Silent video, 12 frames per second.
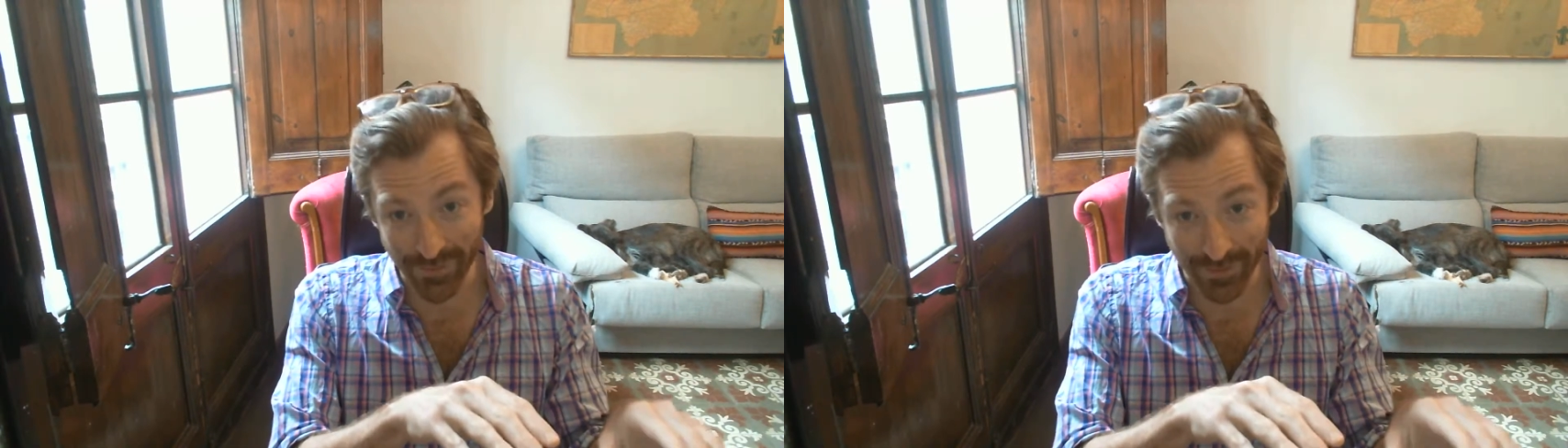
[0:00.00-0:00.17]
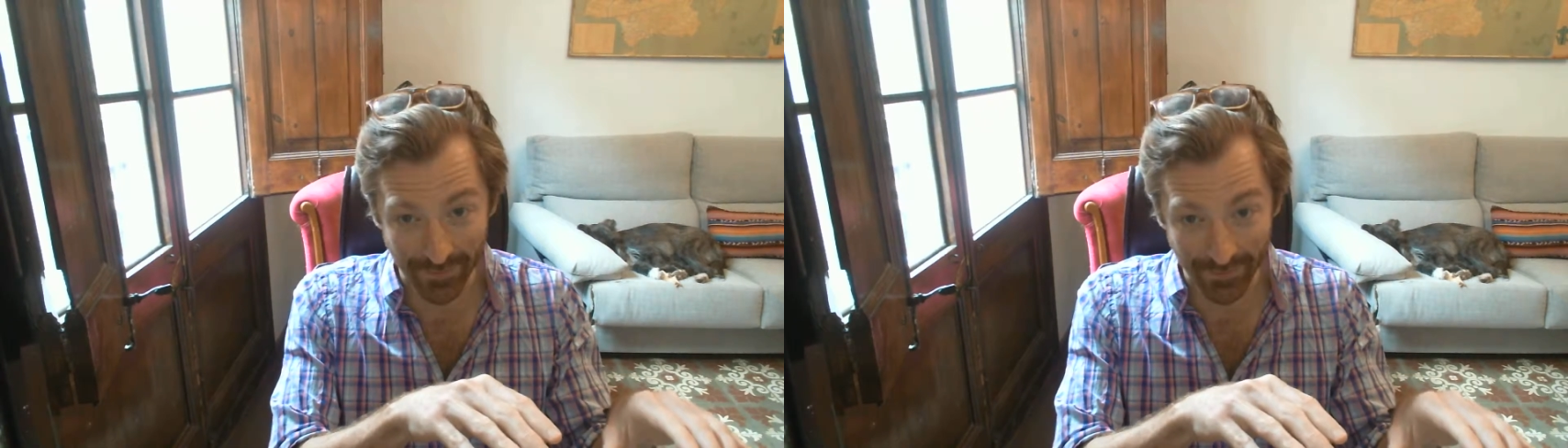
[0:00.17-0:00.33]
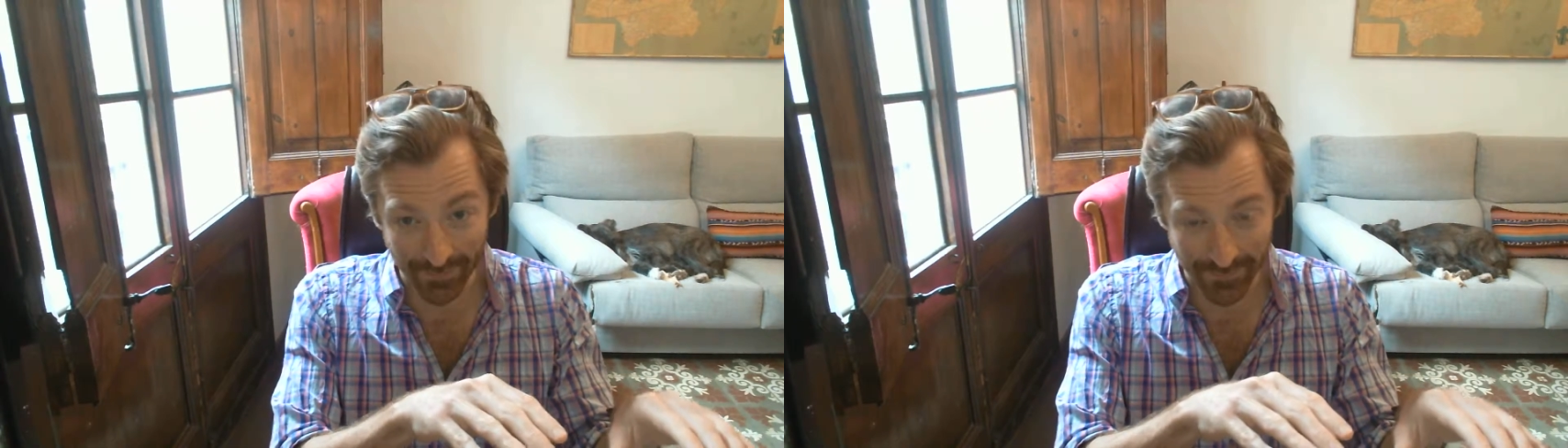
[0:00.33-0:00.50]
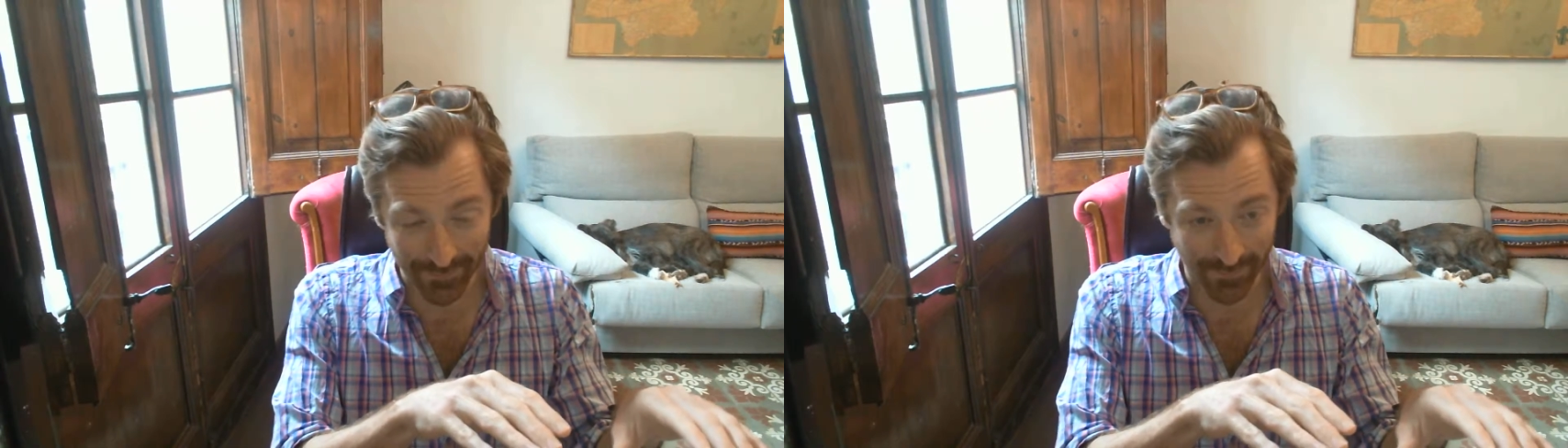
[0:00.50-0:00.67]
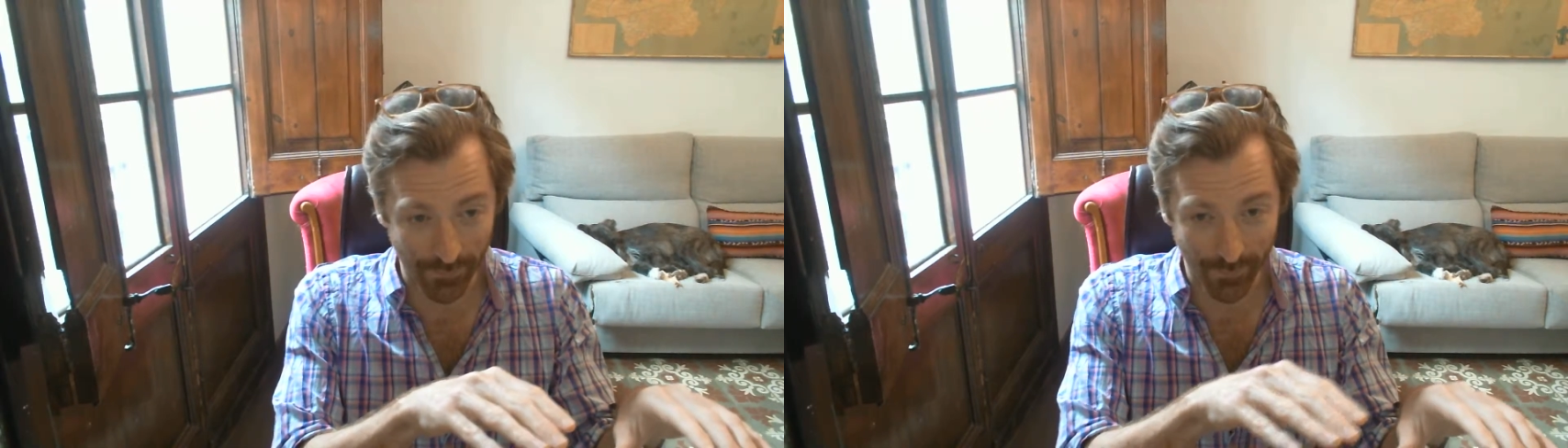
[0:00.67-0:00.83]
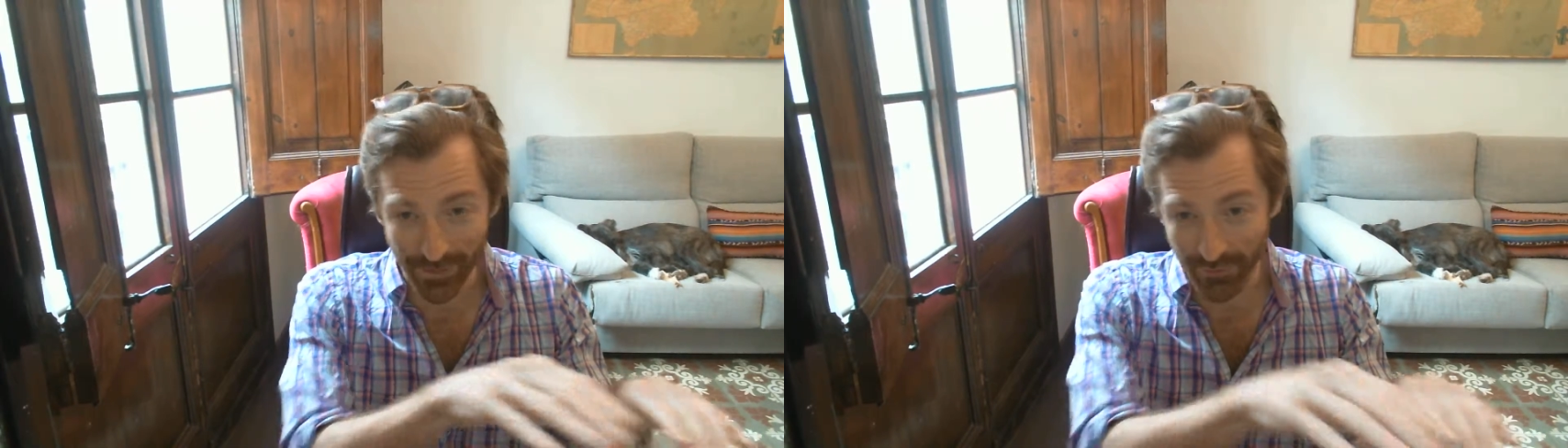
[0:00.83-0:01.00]
next
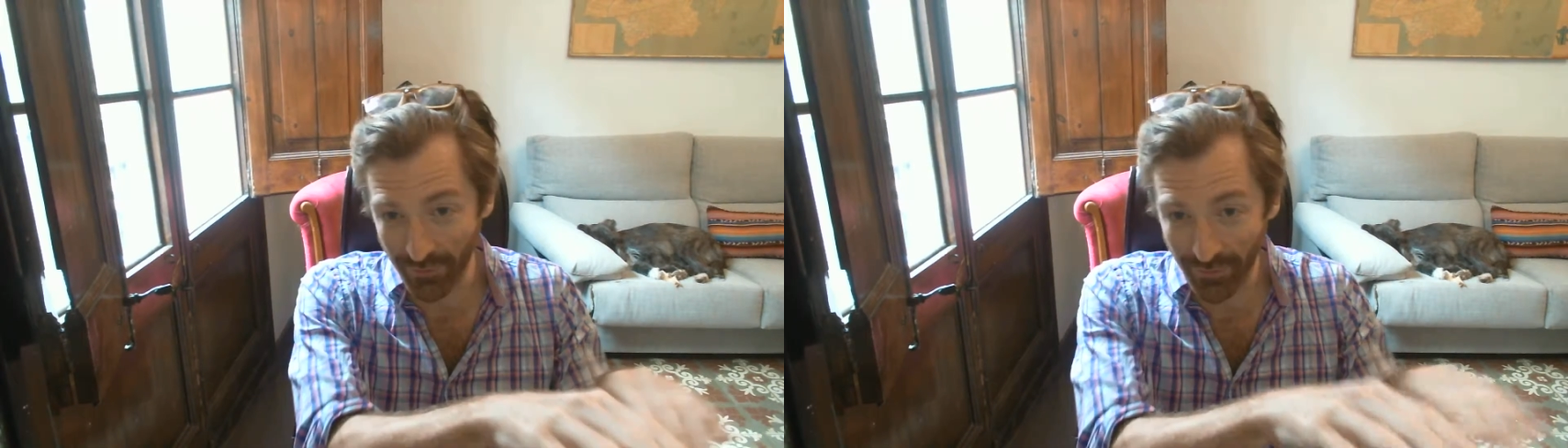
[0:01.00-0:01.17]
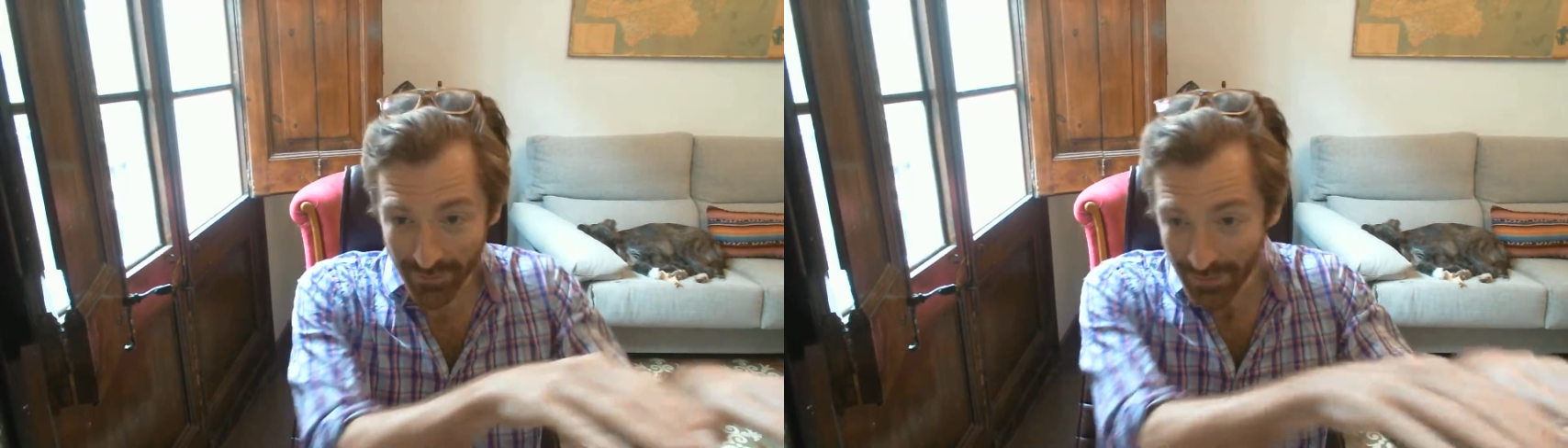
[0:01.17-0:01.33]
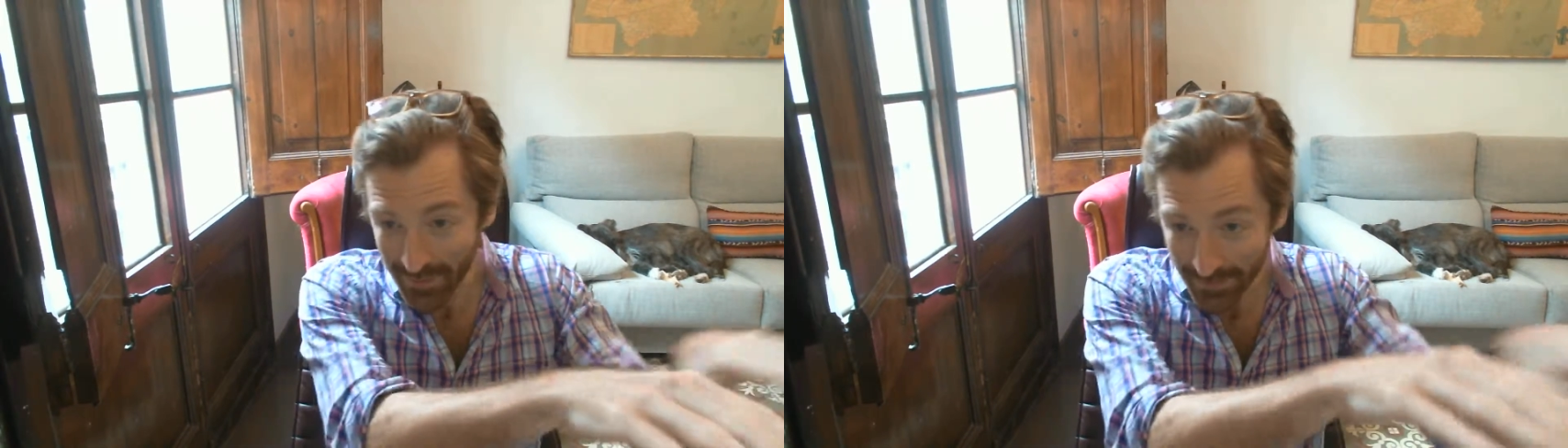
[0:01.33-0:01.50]
iteration.